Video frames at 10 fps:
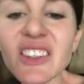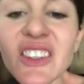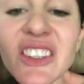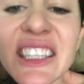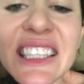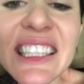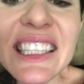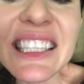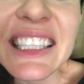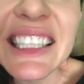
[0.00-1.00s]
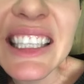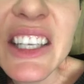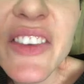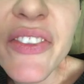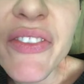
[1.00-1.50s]
really
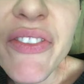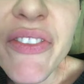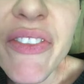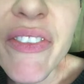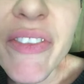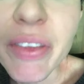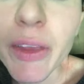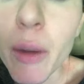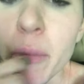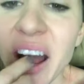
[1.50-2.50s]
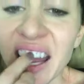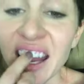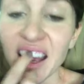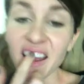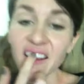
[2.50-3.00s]
tell, but
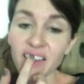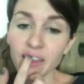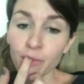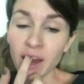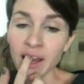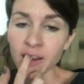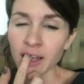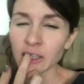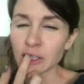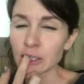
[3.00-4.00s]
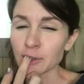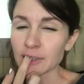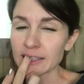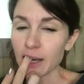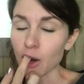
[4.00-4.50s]
my aligners don't
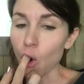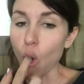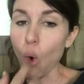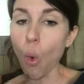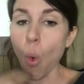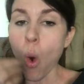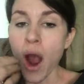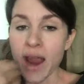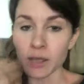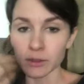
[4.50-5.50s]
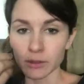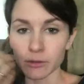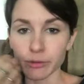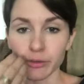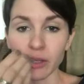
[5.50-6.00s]
sit quite
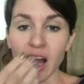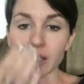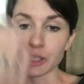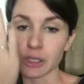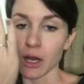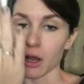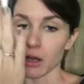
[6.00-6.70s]
flush